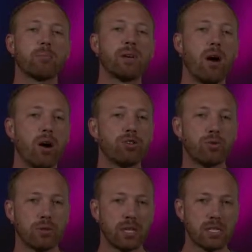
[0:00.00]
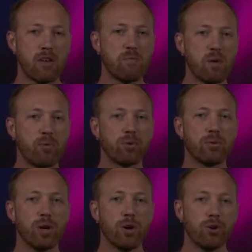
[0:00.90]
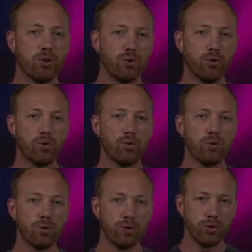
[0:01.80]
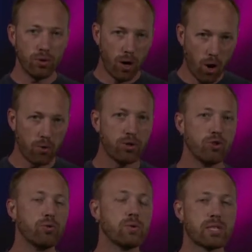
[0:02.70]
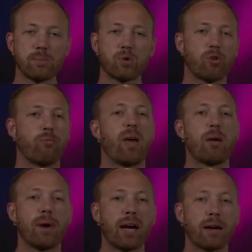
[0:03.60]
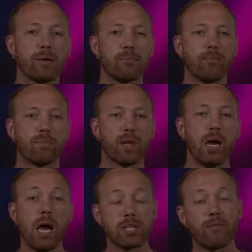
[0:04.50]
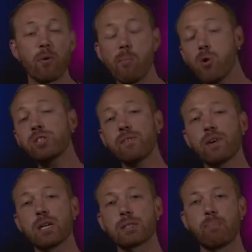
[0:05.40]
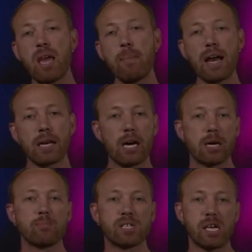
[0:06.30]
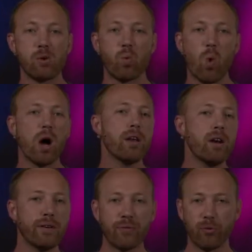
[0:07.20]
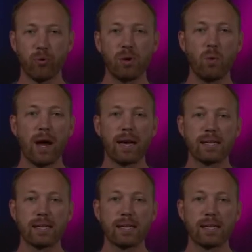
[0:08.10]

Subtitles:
on your list of people who owe you some sort of payback. And so for most of us, payback comes in one of three ways.